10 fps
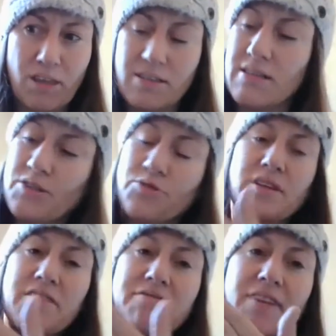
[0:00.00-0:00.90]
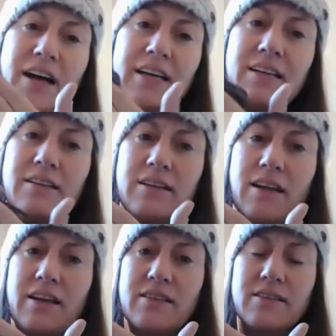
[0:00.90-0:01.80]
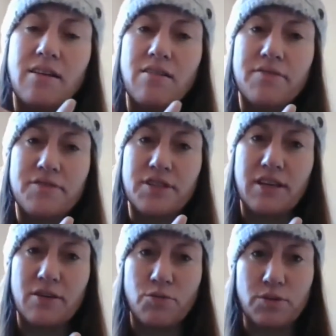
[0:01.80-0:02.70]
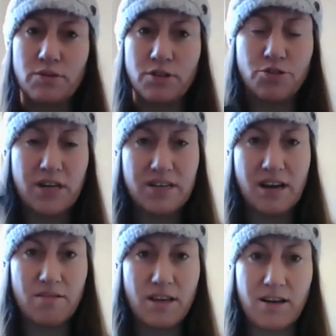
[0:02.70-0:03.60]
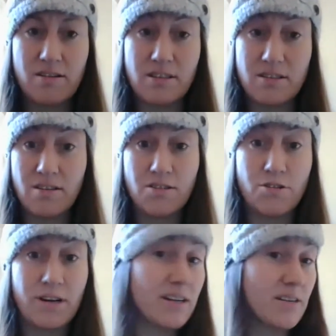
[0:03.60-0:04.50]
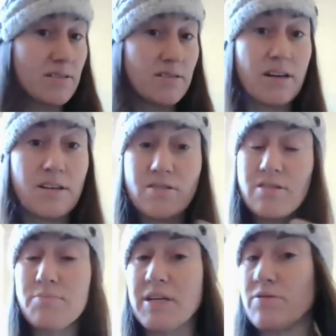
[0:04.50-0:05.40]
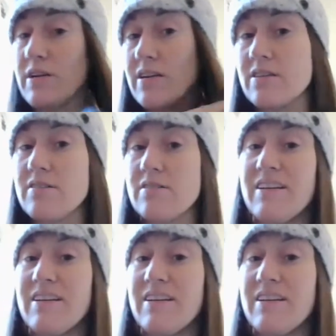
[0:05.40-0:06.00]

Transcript: since it's really fine and soft, it will straighten out the hairs. And it's also great. I use it on my own hair.